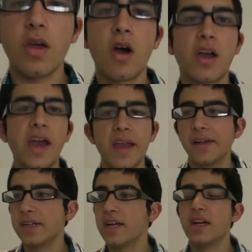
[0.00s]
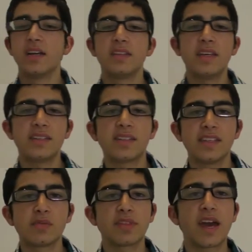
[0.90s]
Okay, this
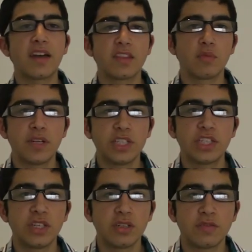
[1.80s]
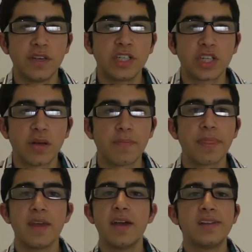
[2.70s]
is without the windshield feature.
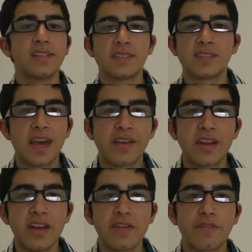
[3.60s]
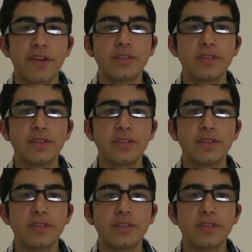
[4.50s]
Does it sound any different?